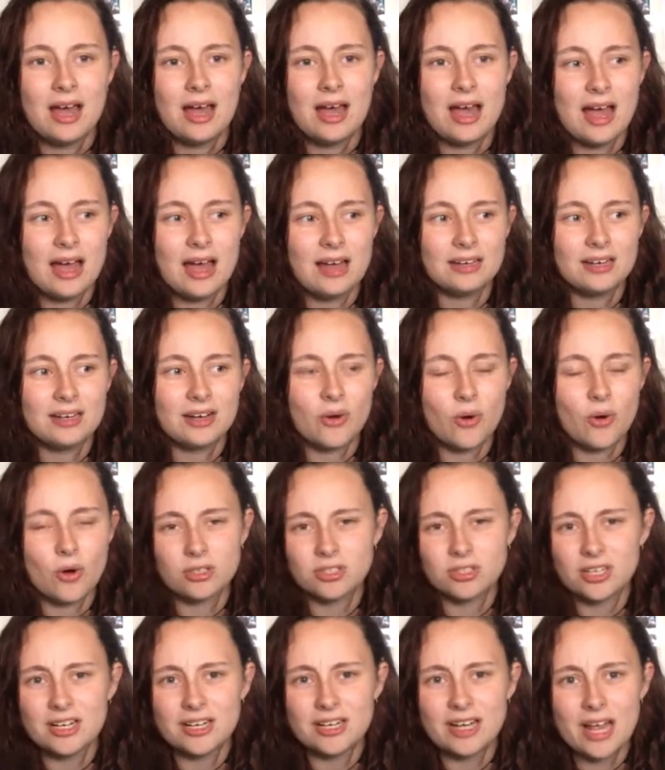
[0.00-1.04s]
And it
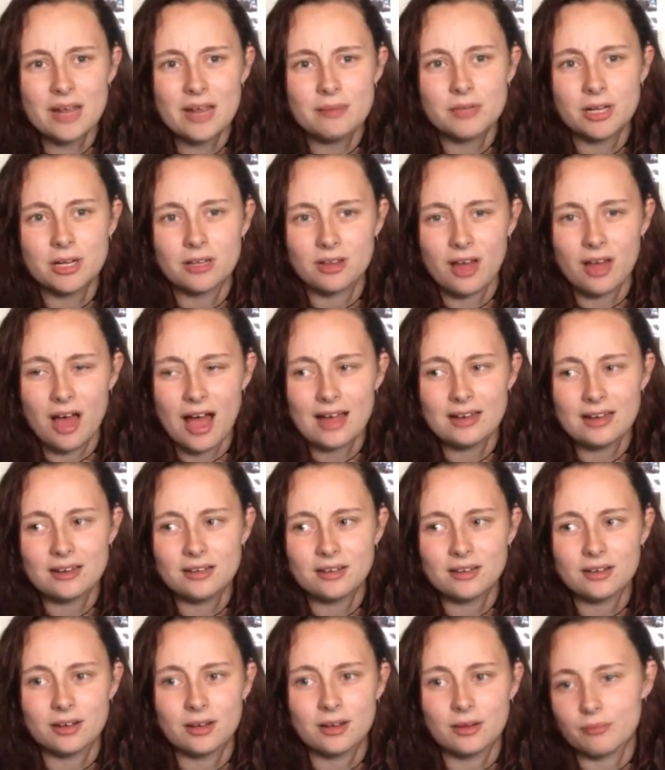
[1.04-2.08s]
also came to light
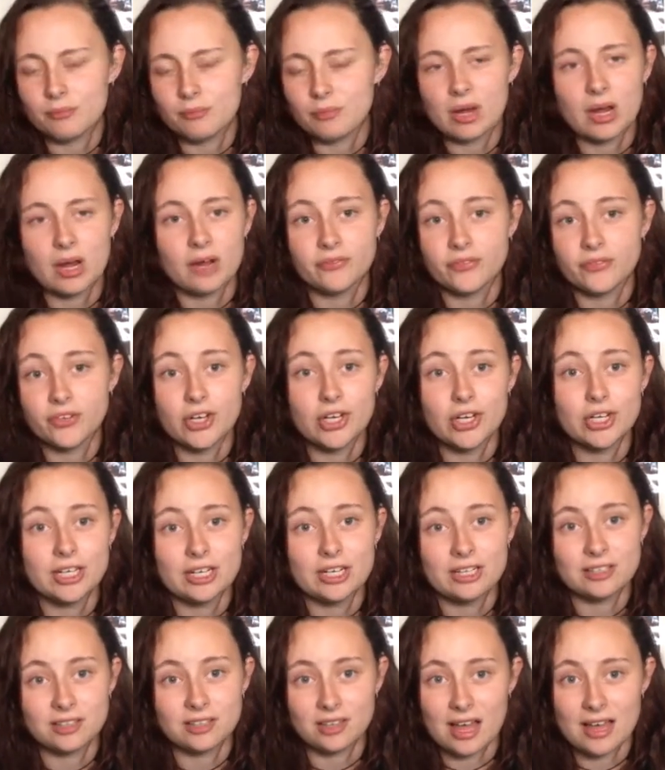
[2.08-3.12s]
a few
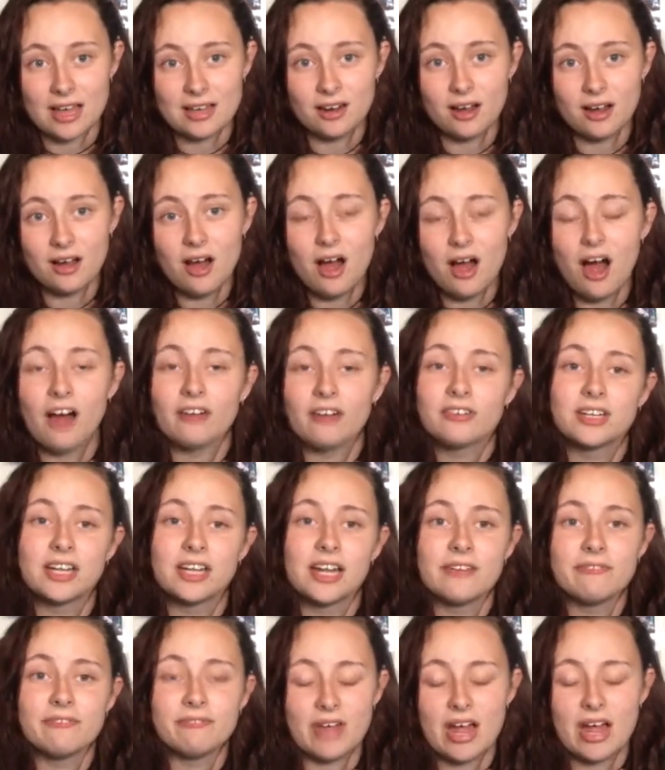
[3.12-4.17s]
years later after
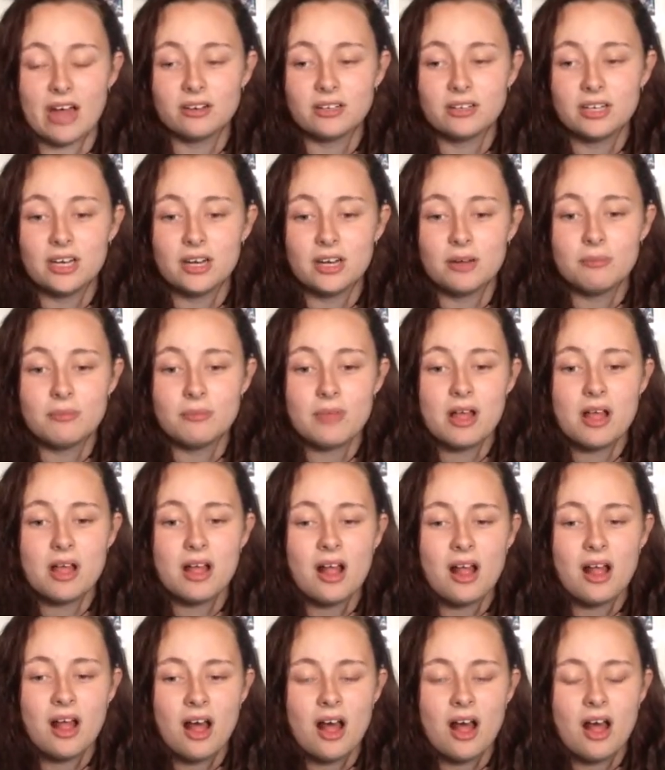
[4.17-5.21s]
they found him
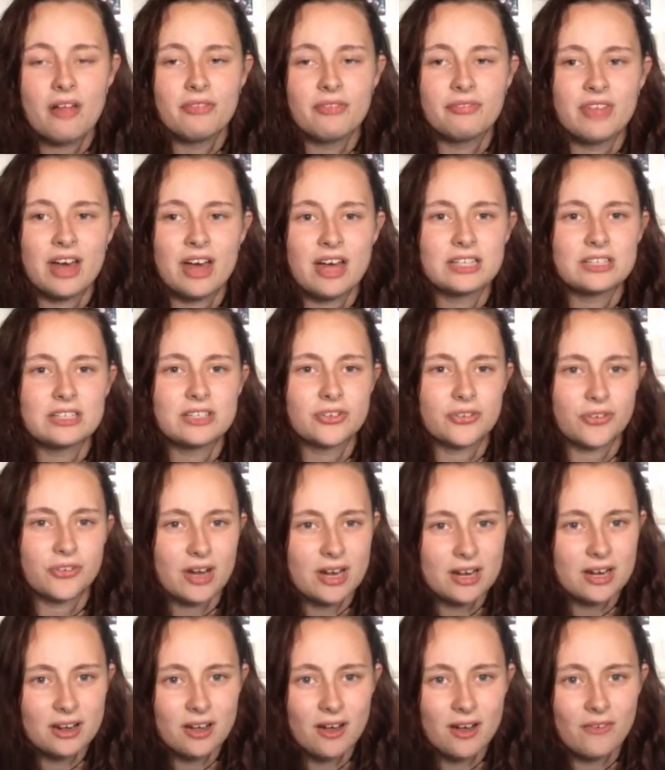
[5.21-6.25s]
that
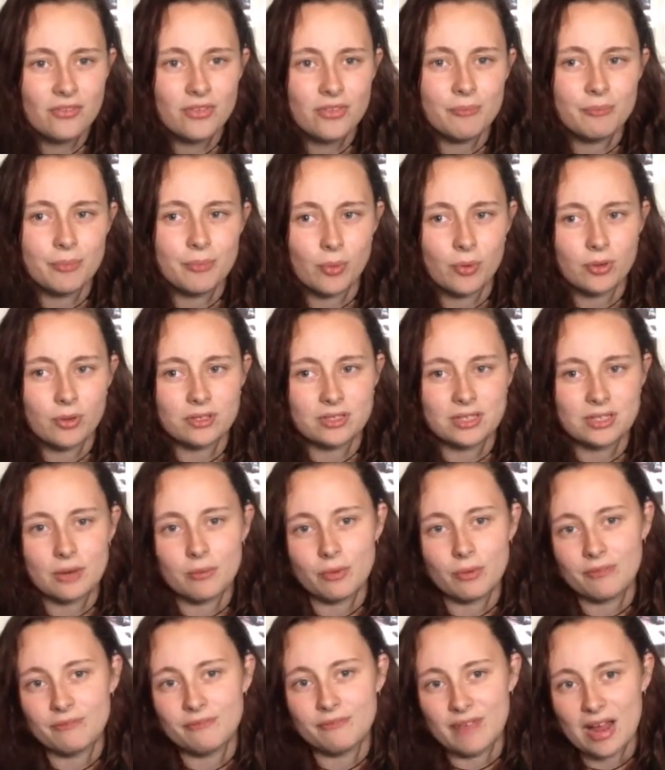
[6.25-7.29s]
3 of the bullets that
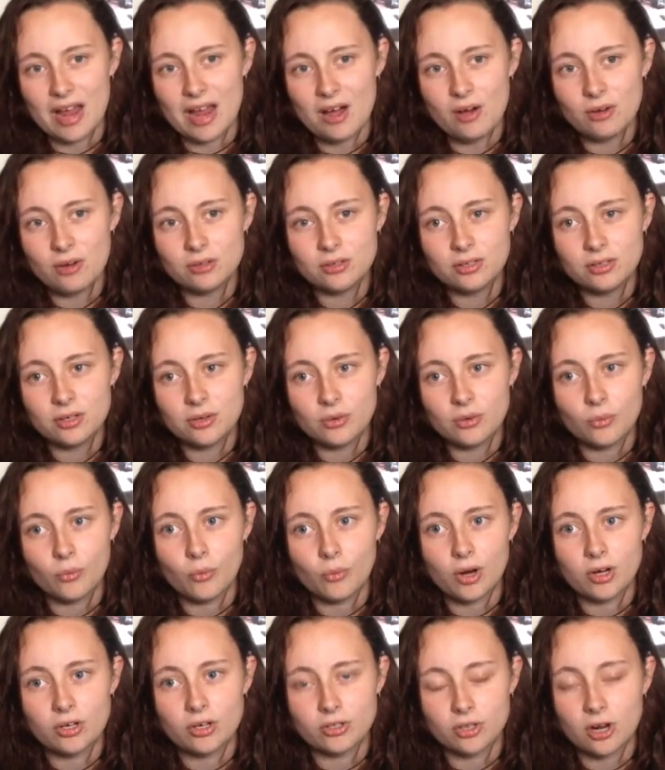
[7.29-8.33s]
were found
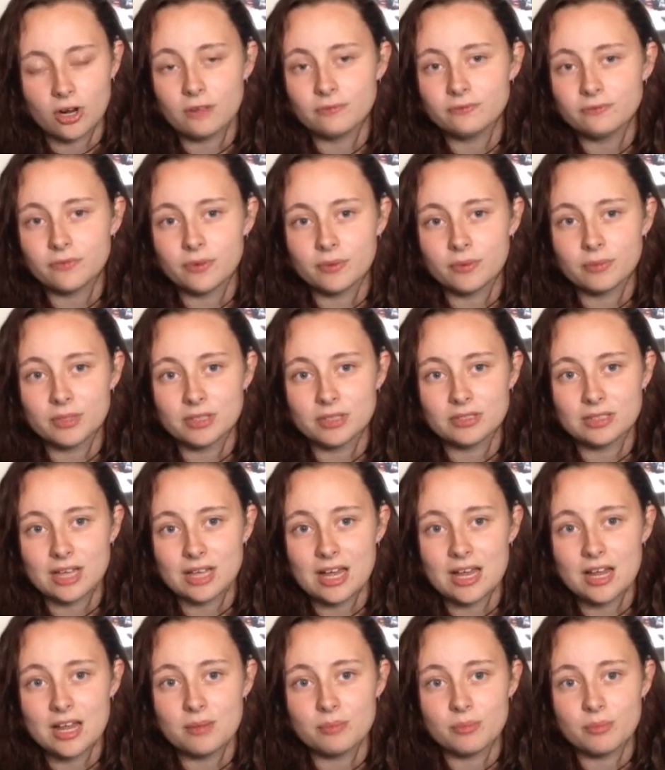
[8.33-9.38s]
were shot from the
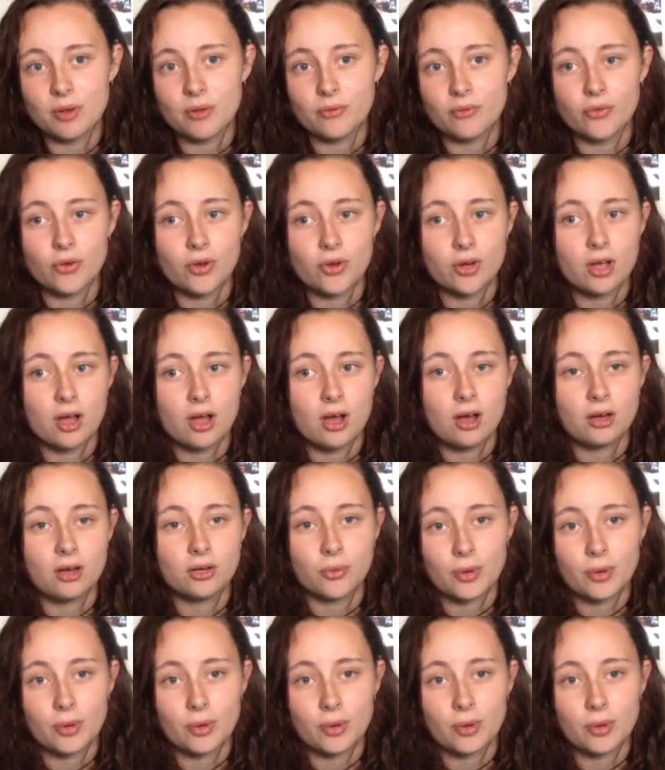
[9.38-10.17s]
same Ruger